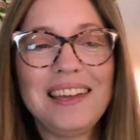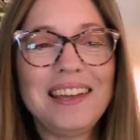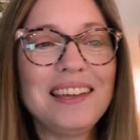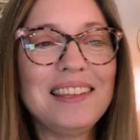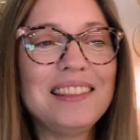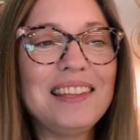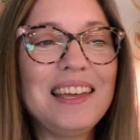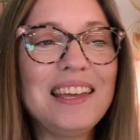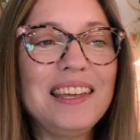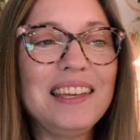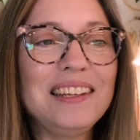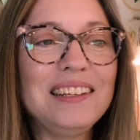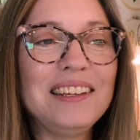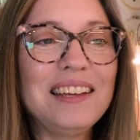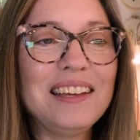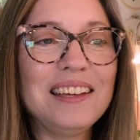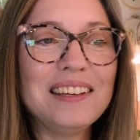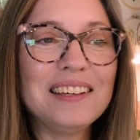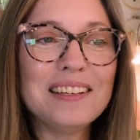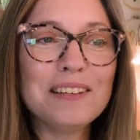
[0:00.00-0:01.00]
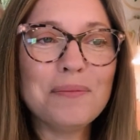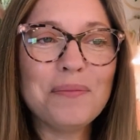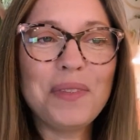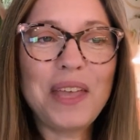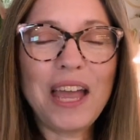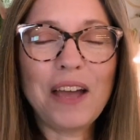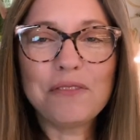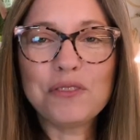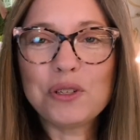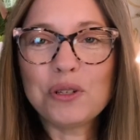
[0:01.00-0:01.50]
And then
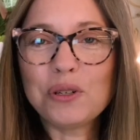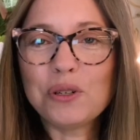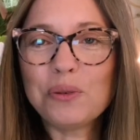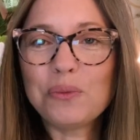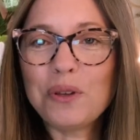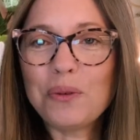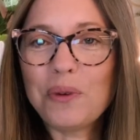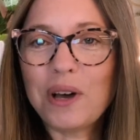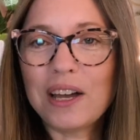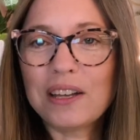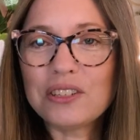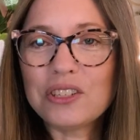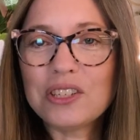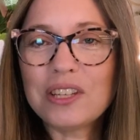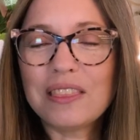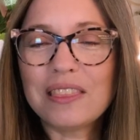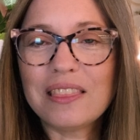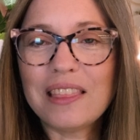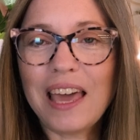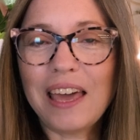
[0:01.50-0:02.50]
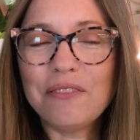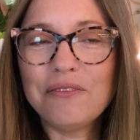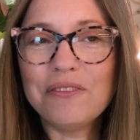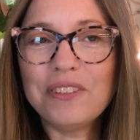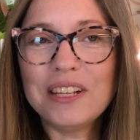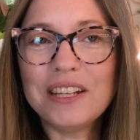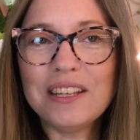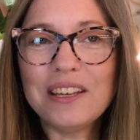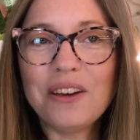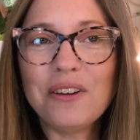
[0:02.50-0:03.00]
after we watch that
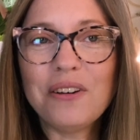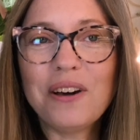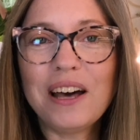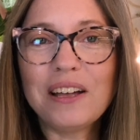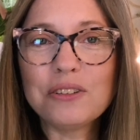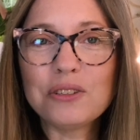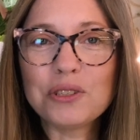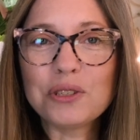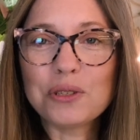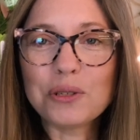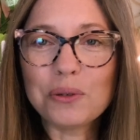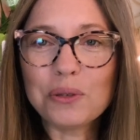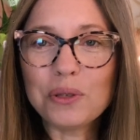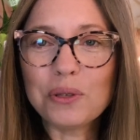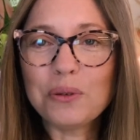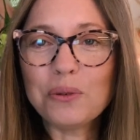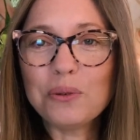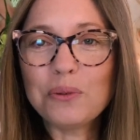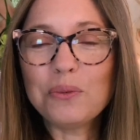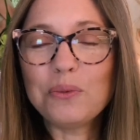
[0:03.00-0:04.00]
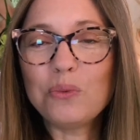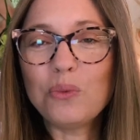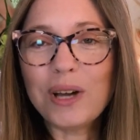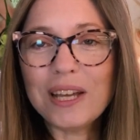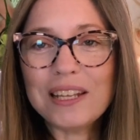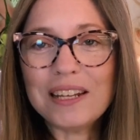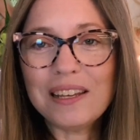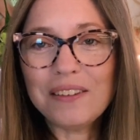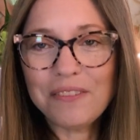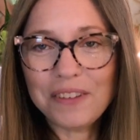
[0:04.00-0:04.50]
video, I'll show you
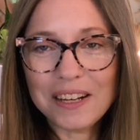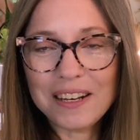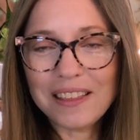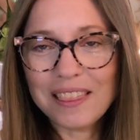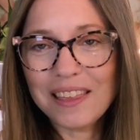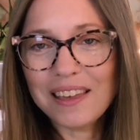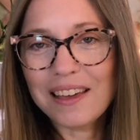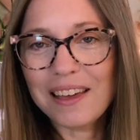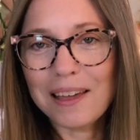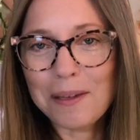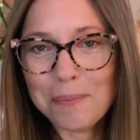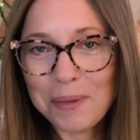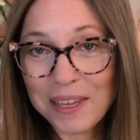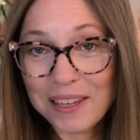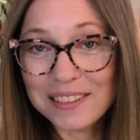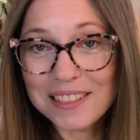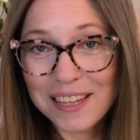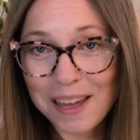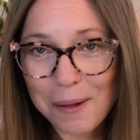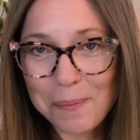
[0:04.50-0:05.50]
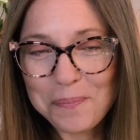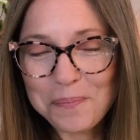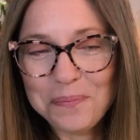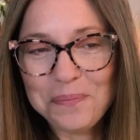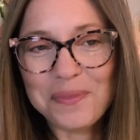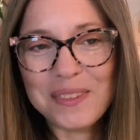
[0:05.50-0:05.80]
what, if anything, I picked up.